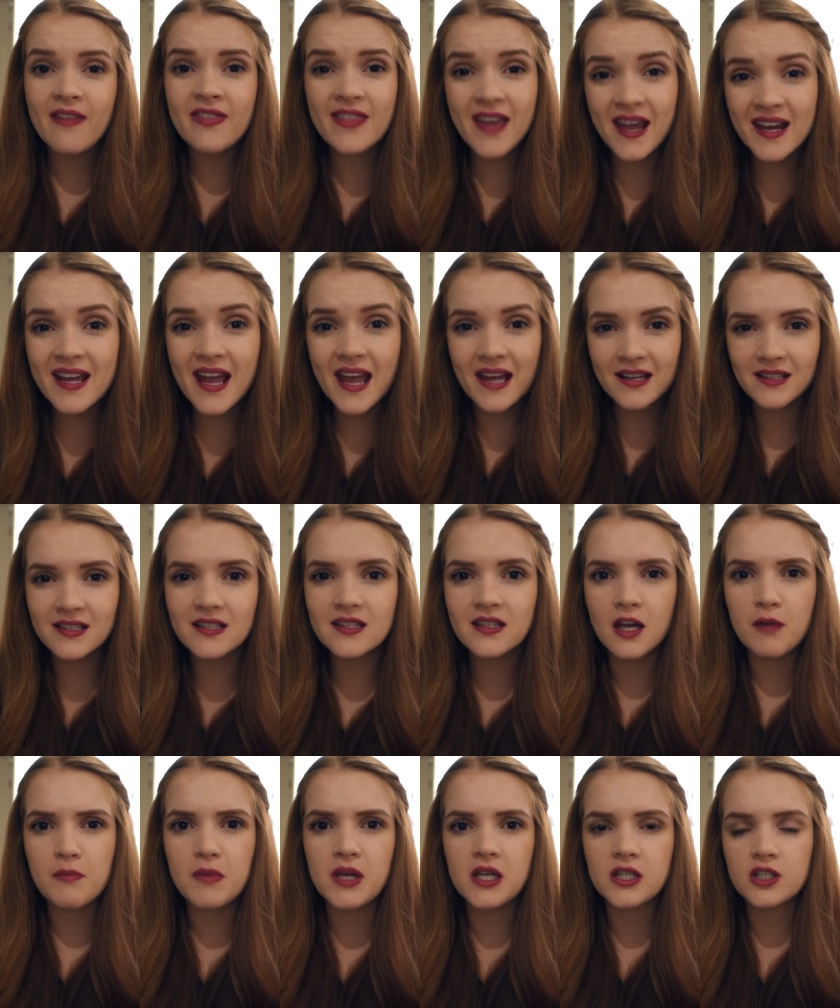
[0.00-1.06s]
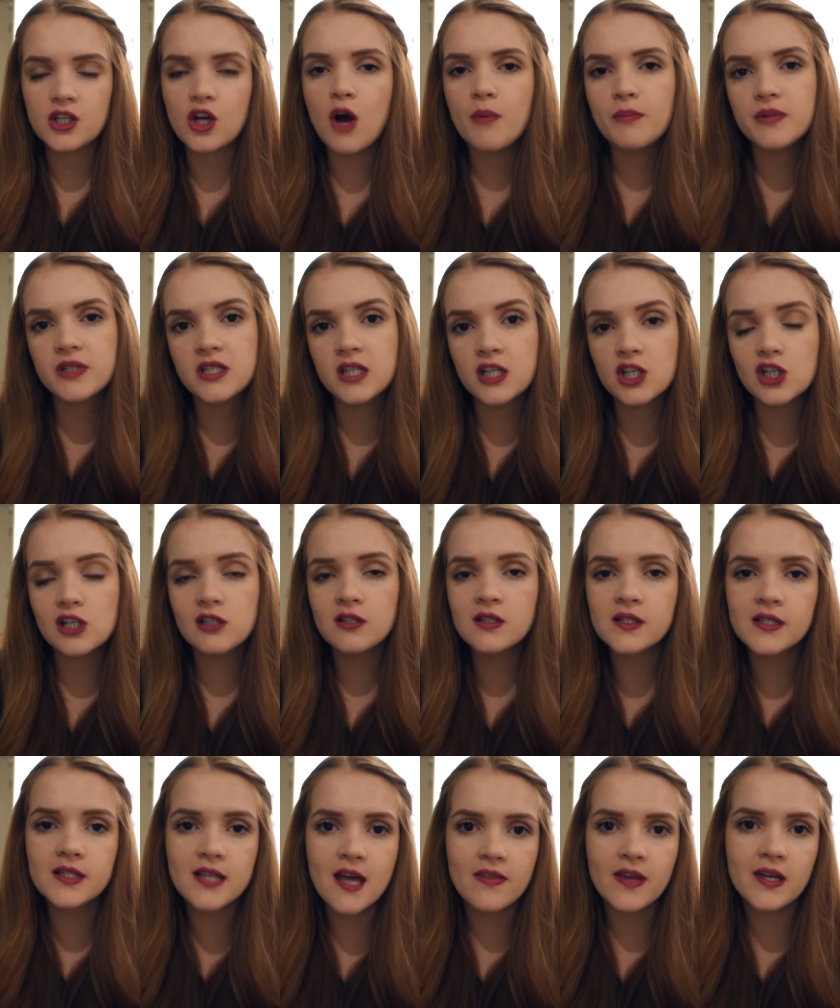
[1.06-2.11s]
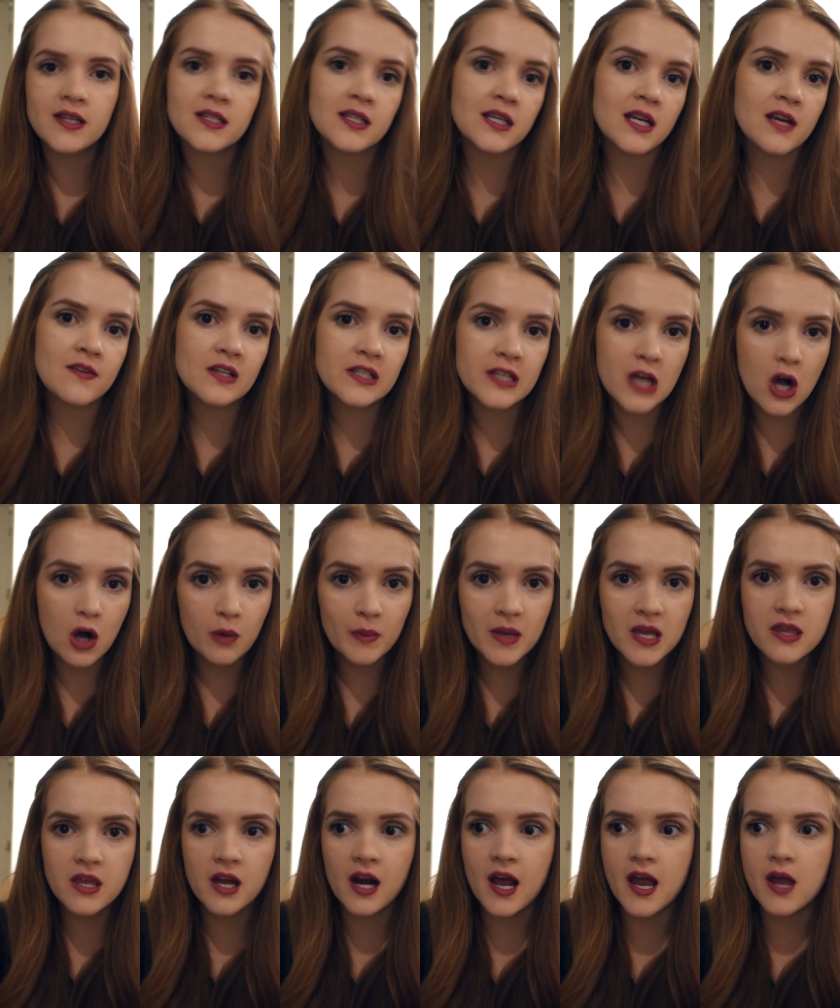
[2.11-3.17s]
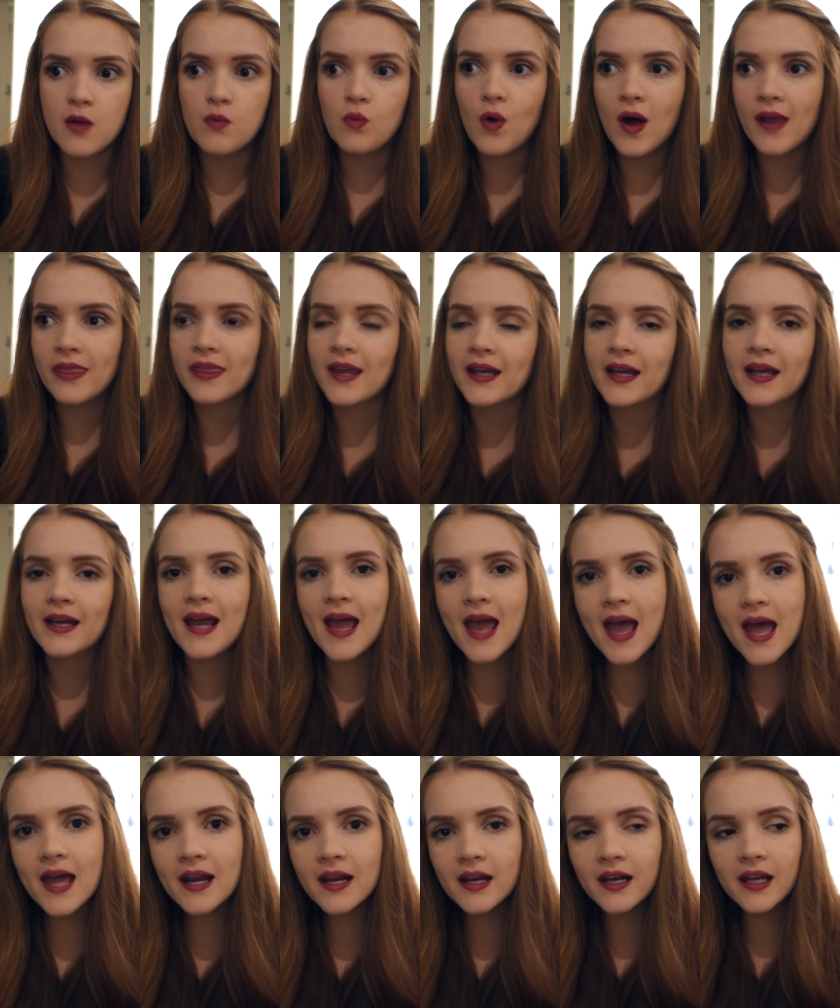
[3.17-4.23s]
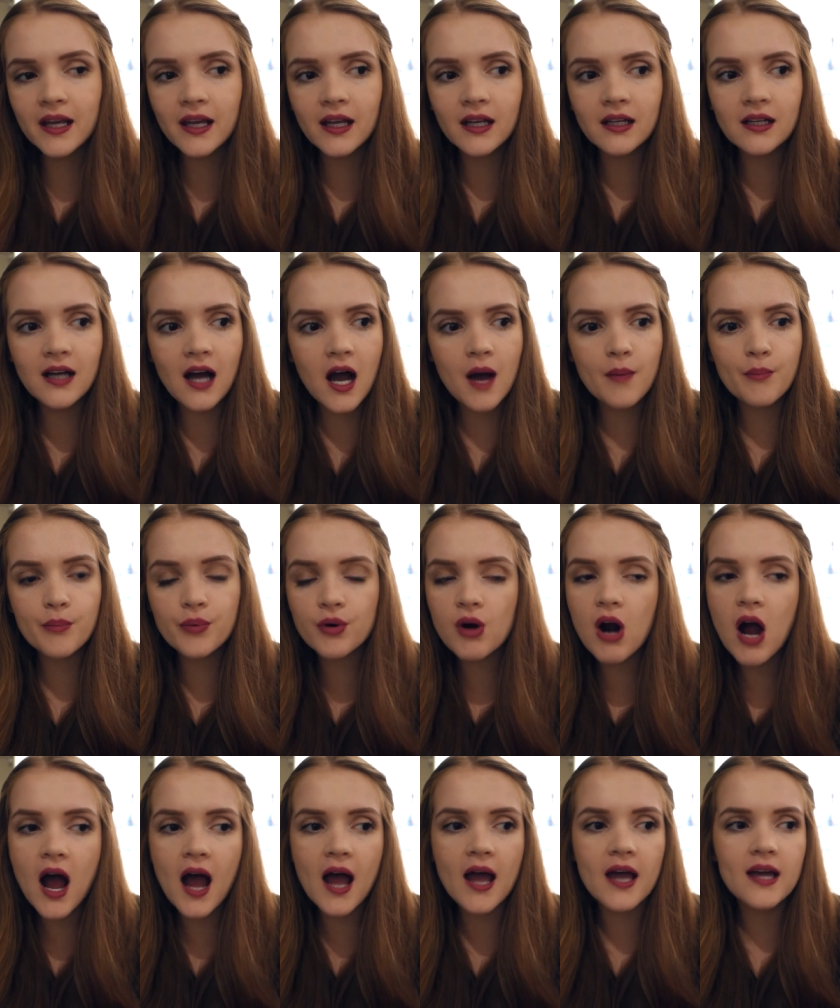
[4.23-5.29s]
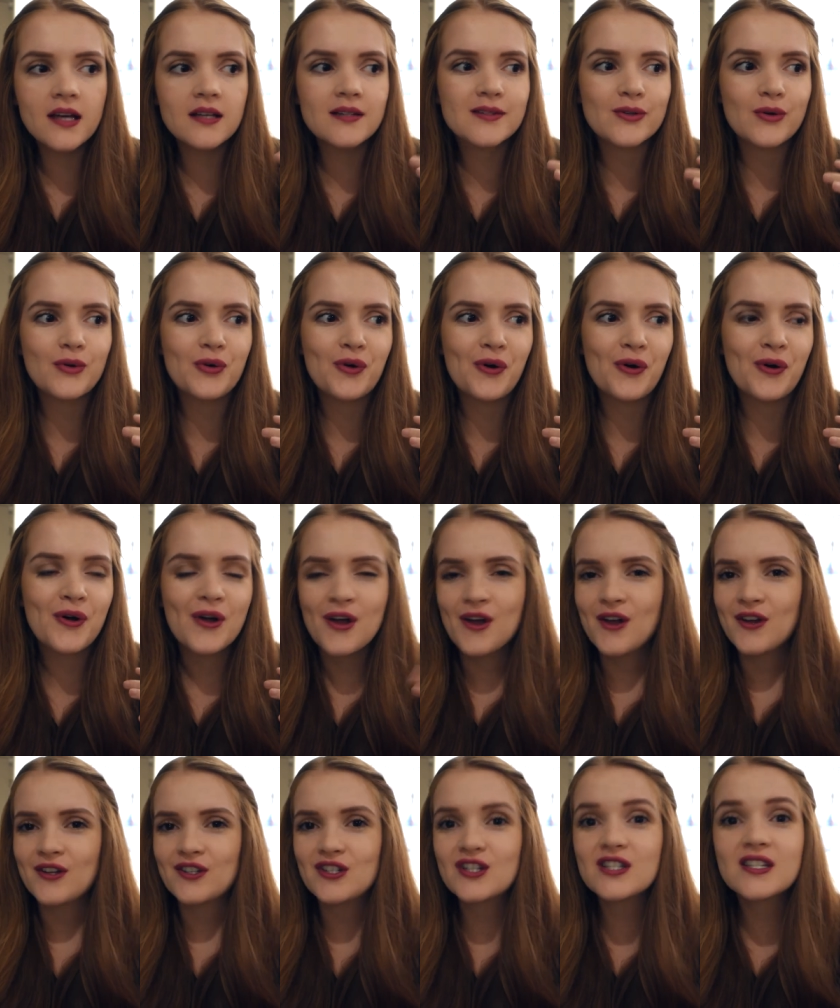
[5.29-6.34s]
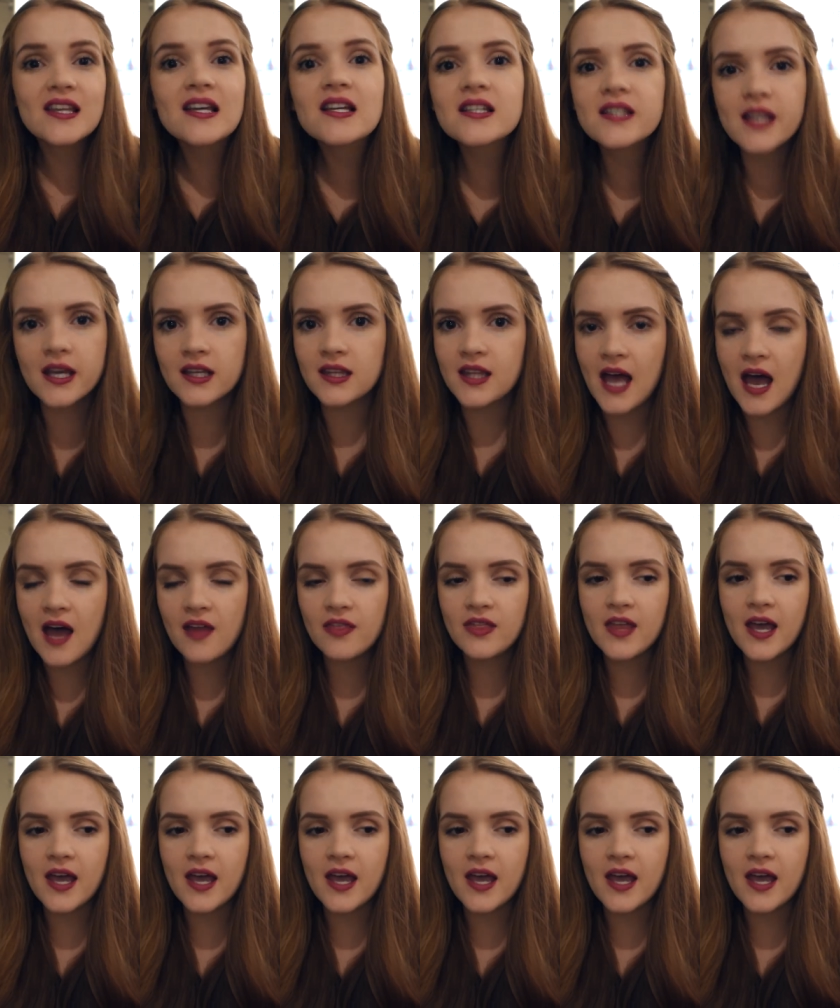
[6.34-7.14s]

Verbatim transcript: And they entered them into competitions and they didn't even tell me that I had won like an editing um, prize or just things like that.